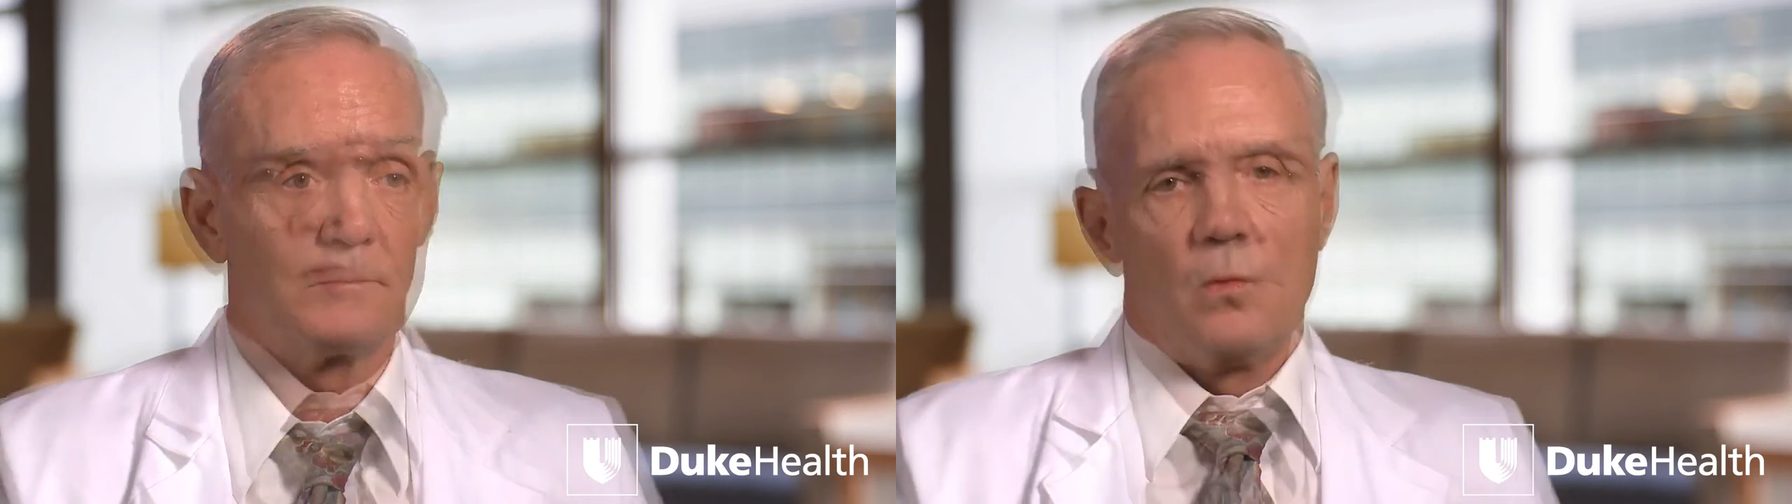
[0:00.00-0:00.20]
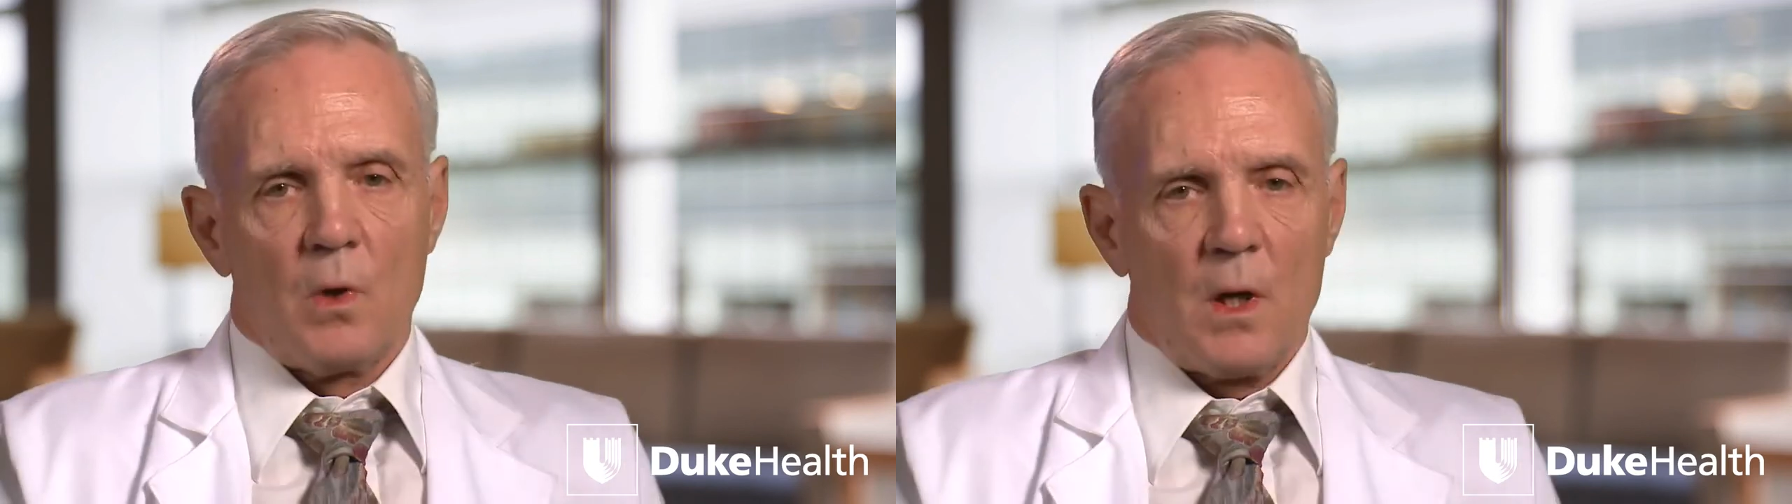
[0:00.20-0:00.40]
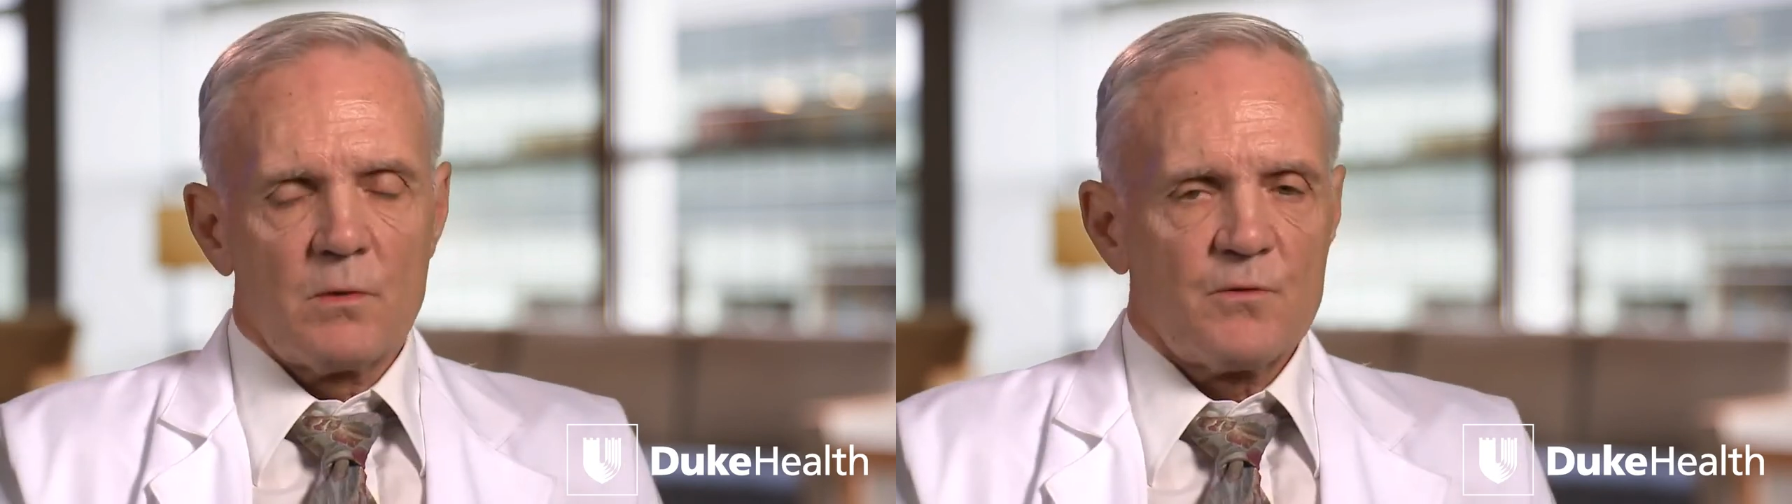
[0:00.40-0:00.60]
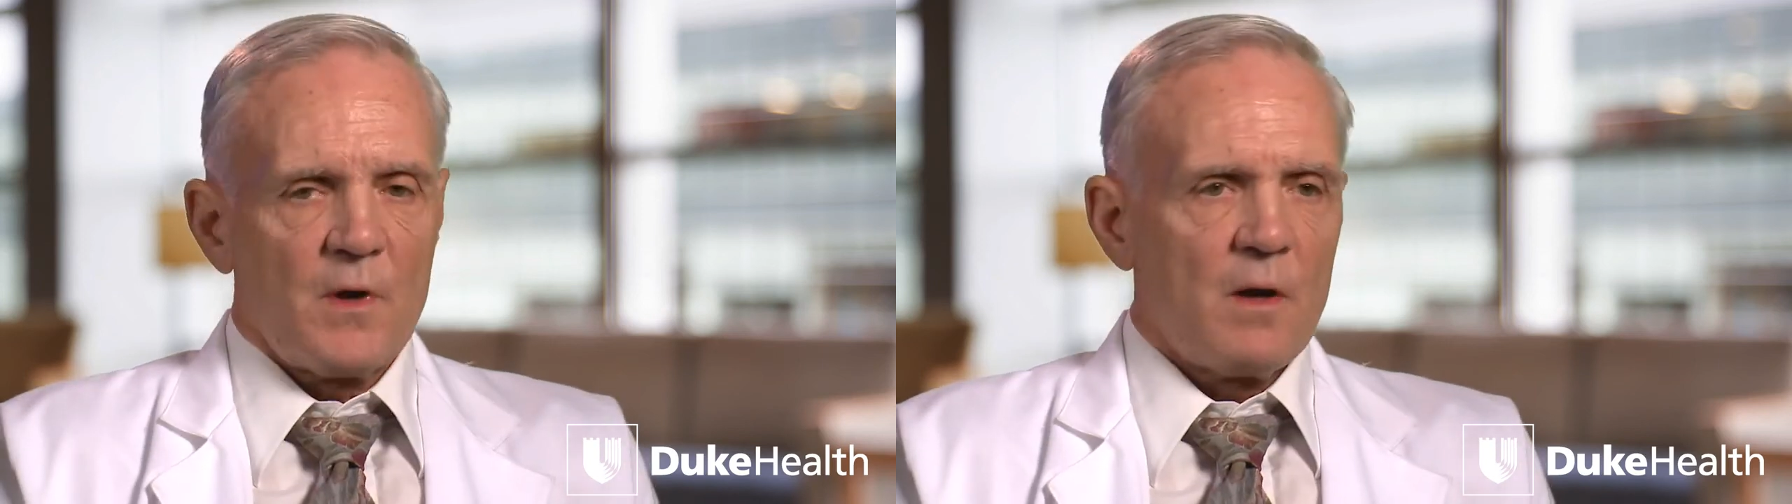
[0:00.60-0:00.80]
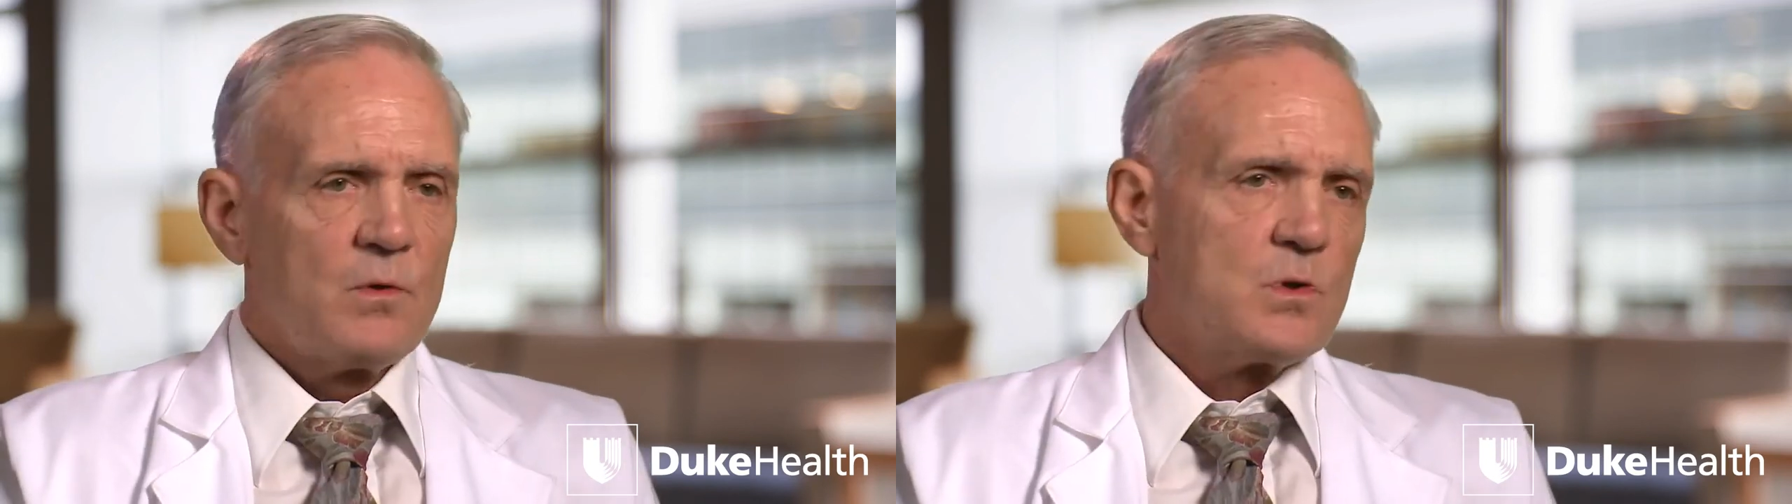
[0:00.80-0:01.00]
When I was
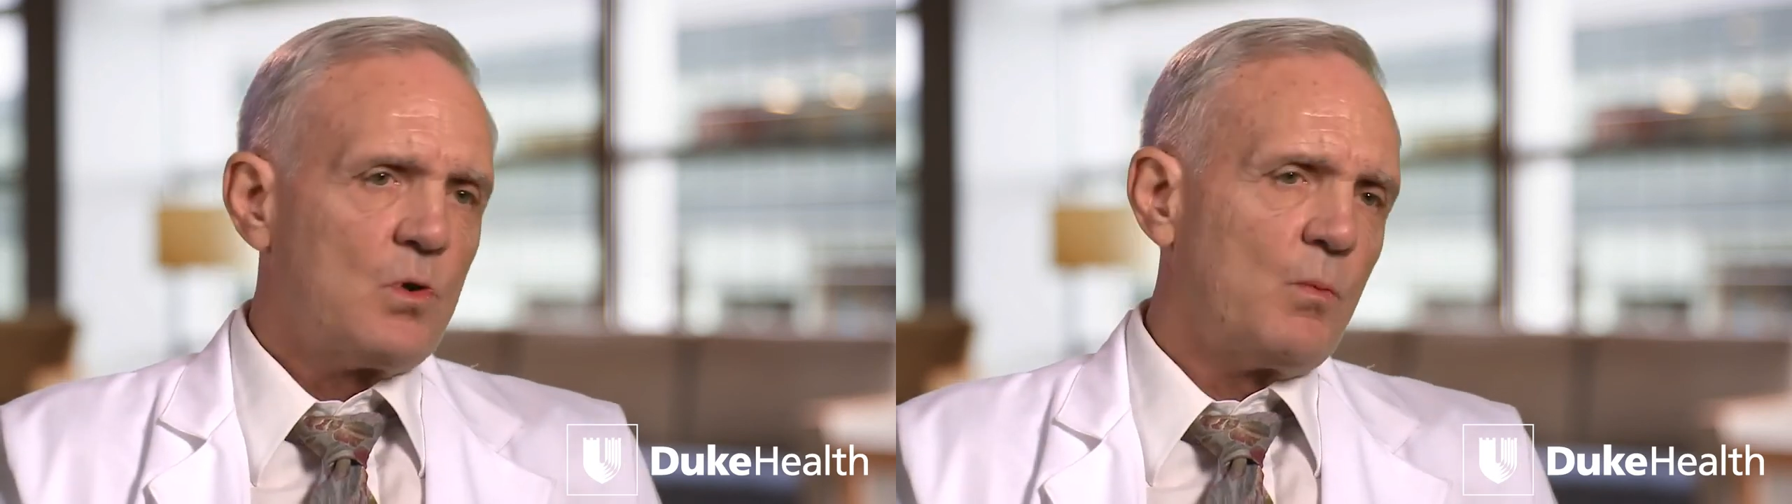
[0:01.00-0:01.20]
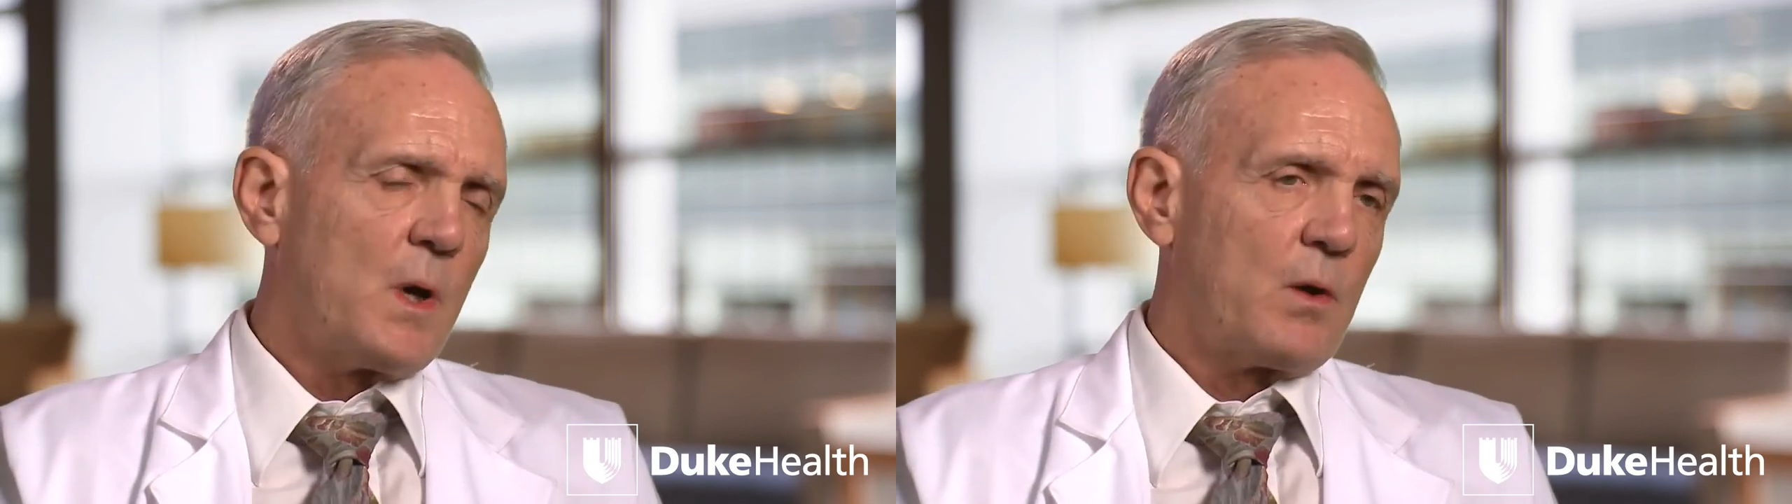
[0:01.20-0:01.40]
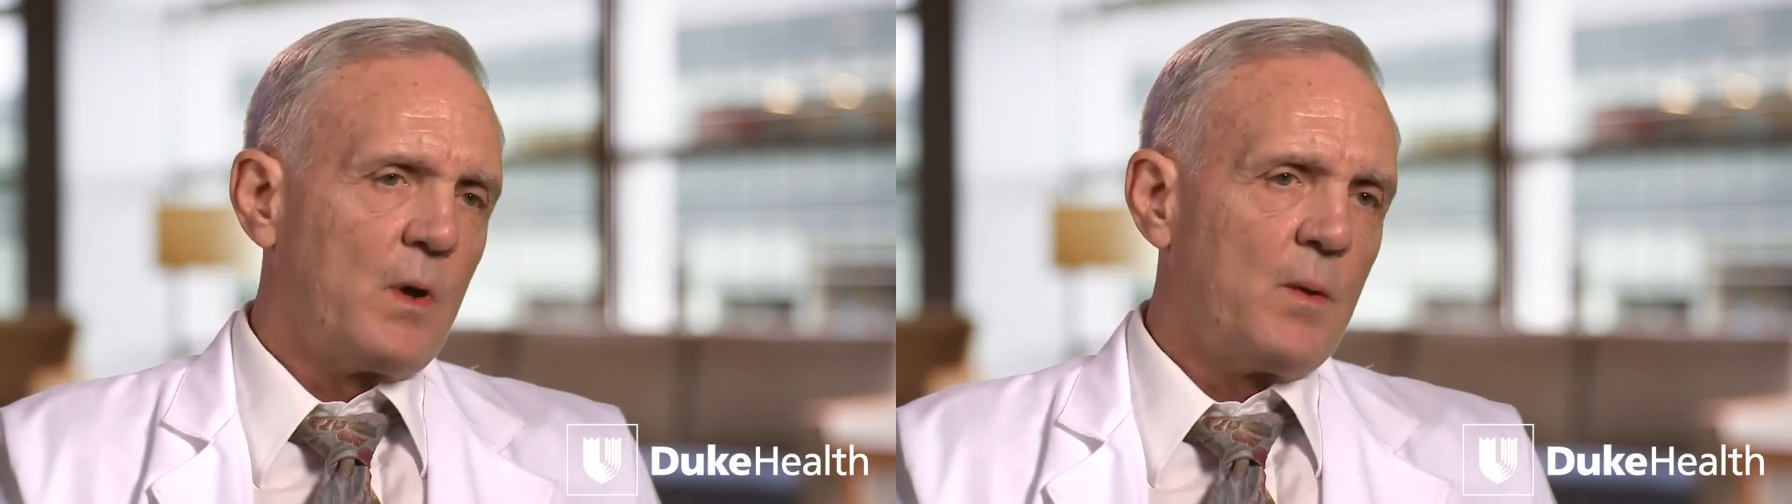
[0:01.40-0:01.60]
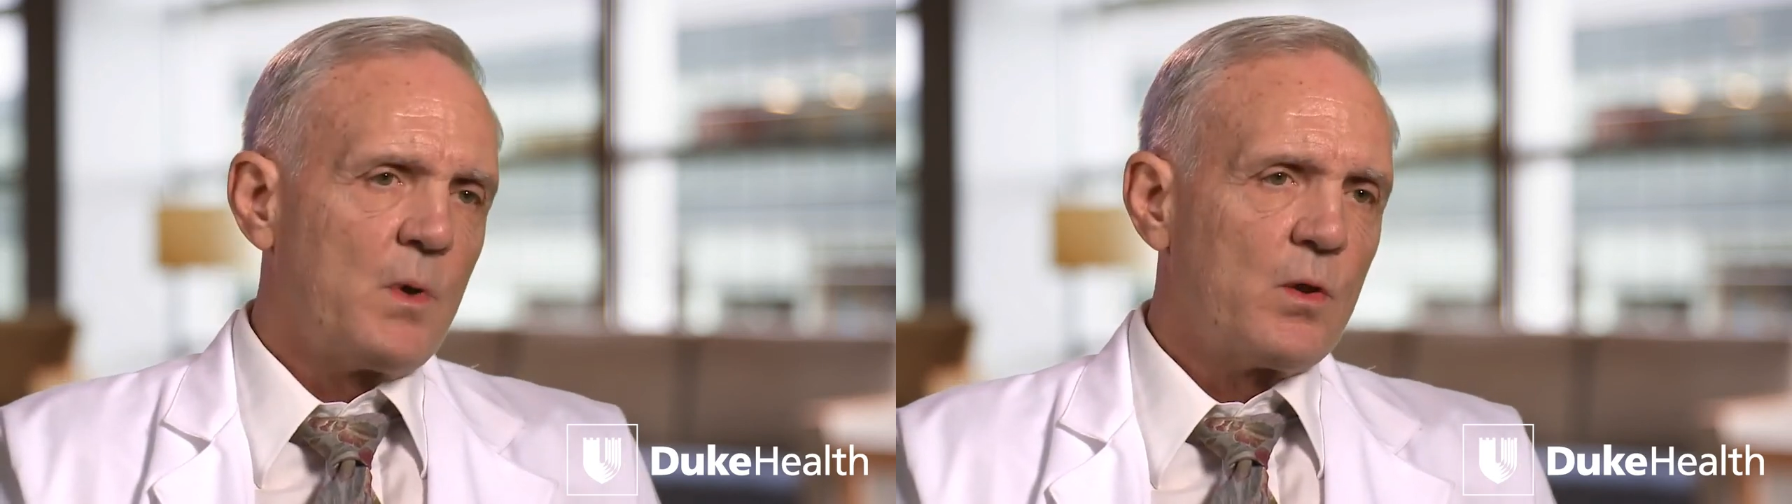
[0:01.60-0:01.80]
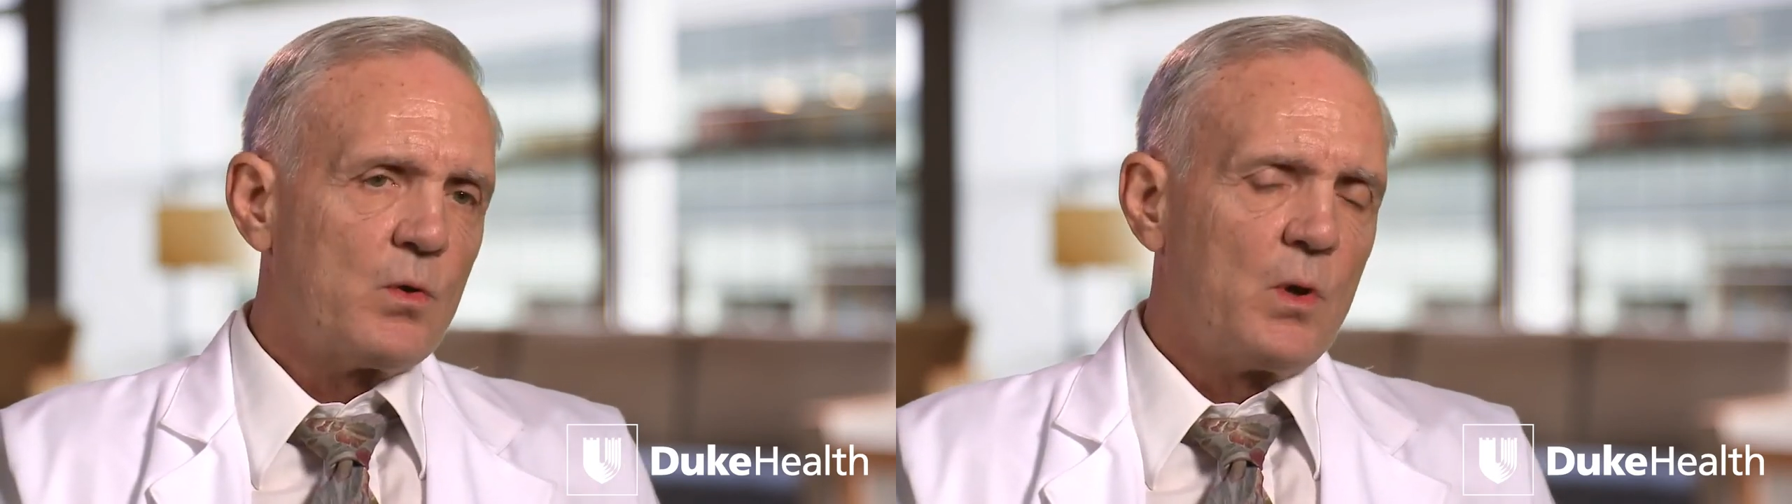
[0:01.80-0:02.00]
five years old, my grandmother,